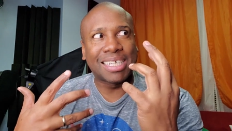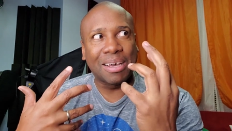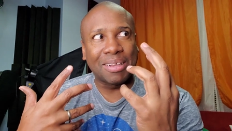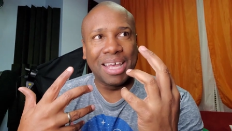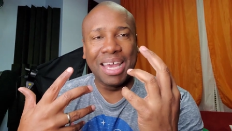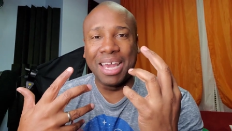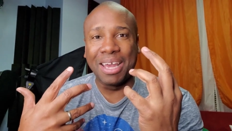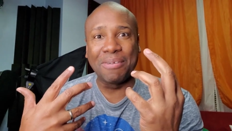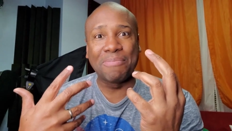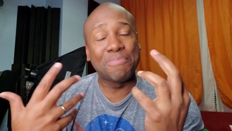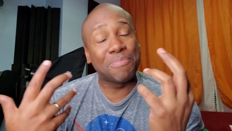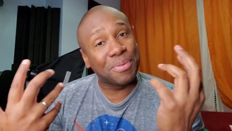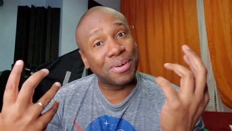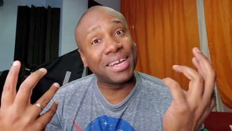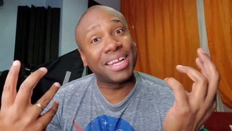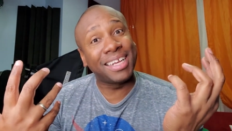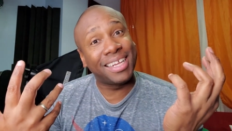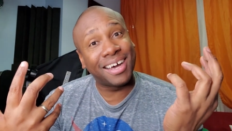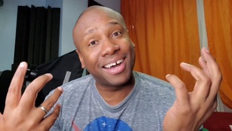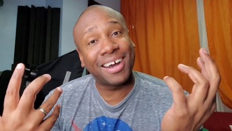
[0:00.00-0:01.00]
something
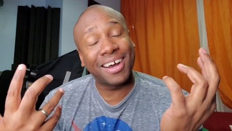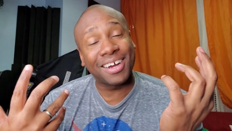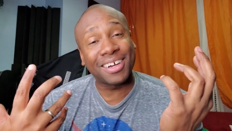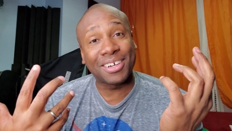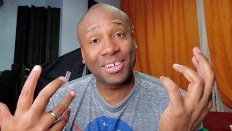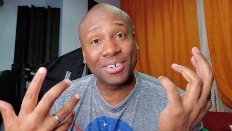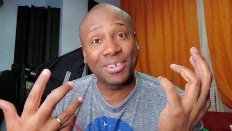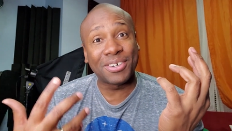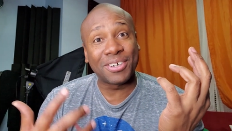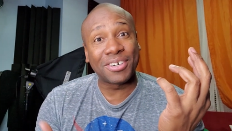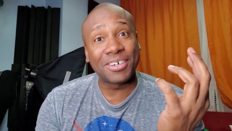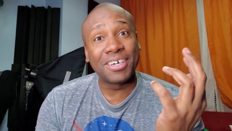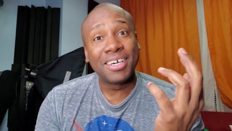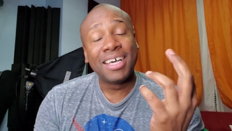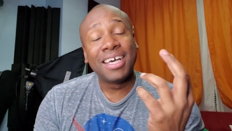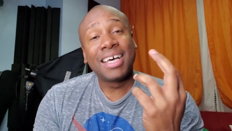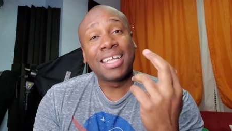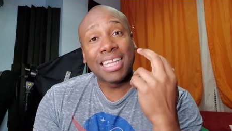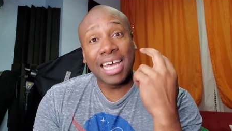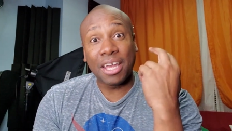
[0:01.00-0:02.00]
pretty darn cool
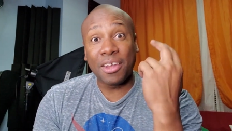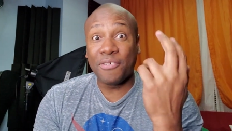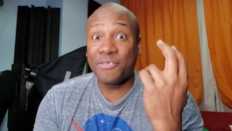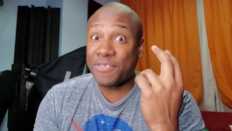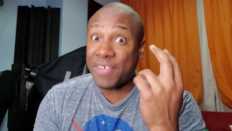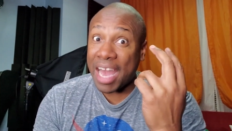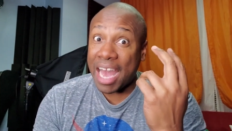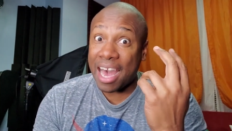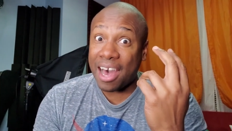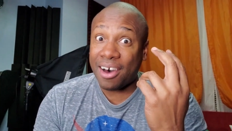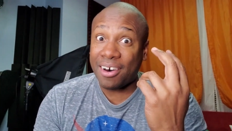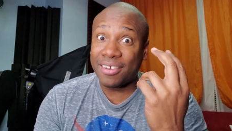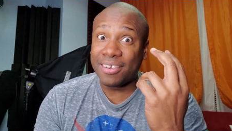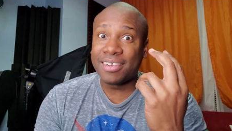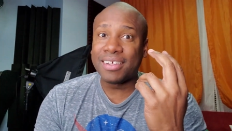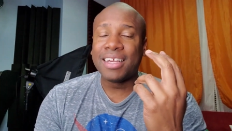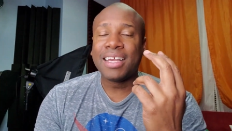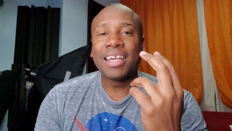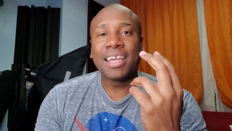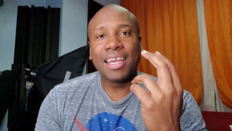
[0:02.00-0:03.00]
that you
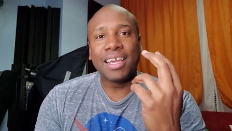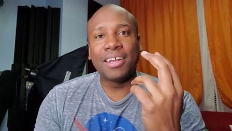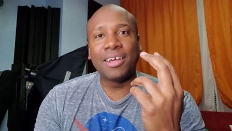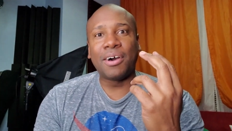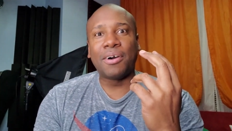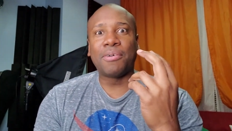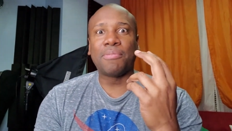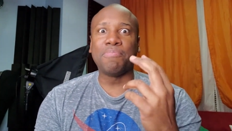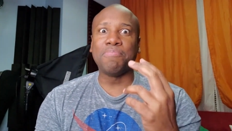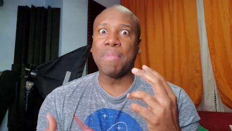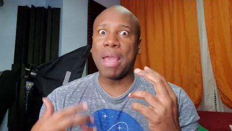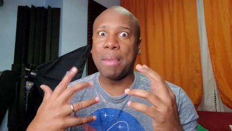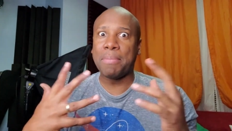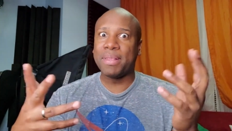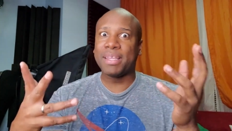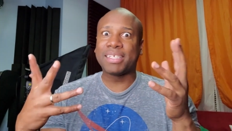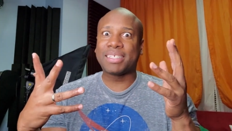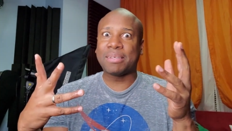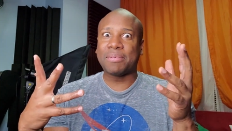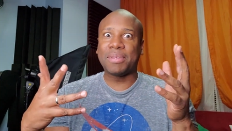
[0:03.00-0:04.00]
found. You know, maybe
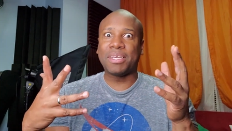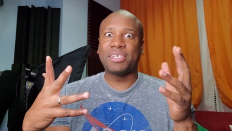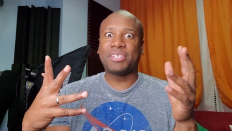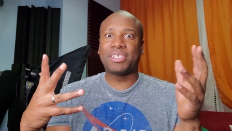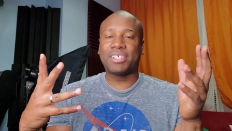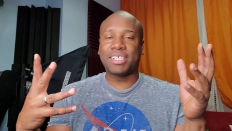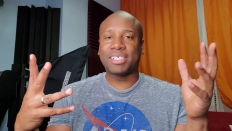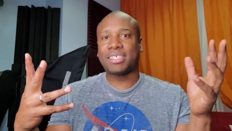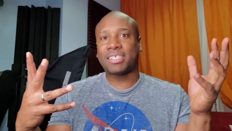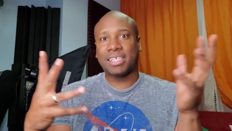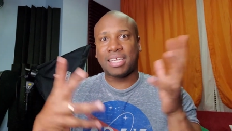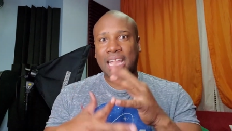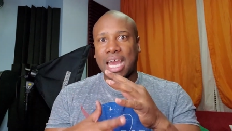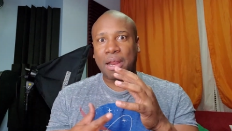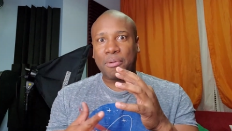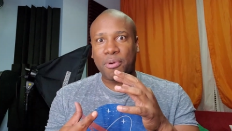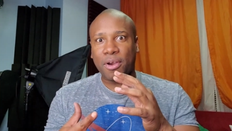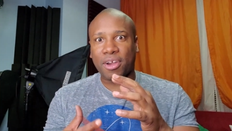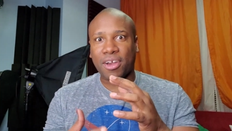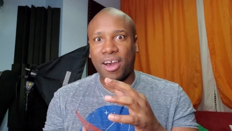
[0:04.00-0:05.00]
this is something you should just kind
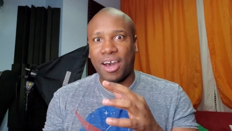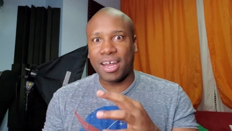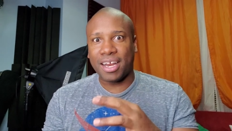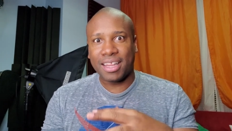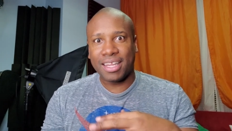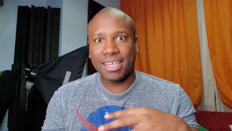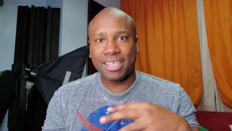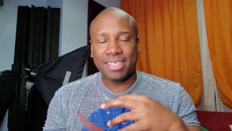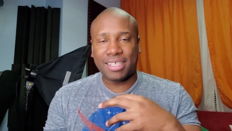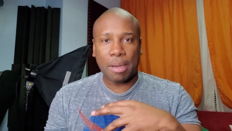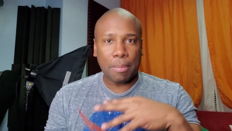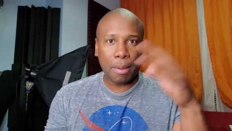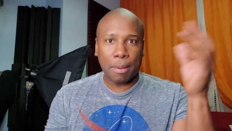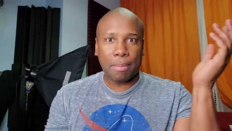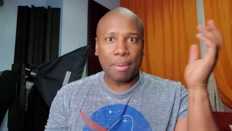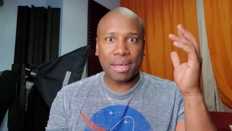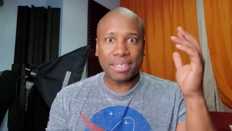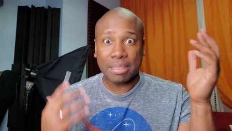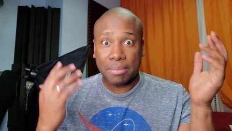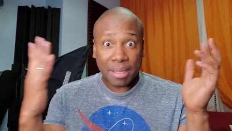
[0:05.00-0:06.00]
of work on and then tell people
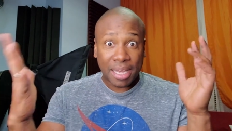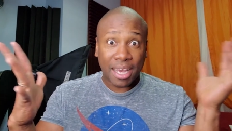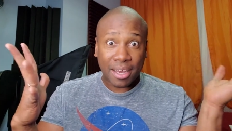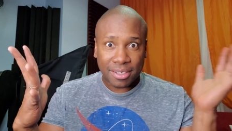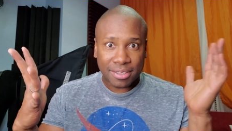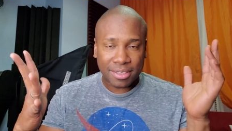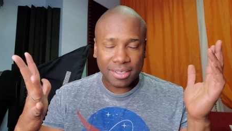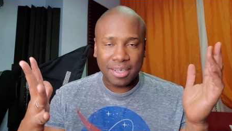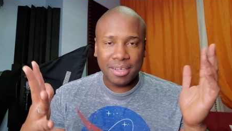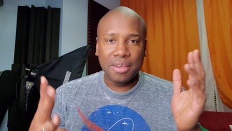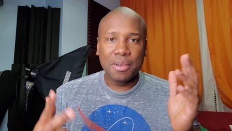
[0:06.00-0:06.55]
about something else.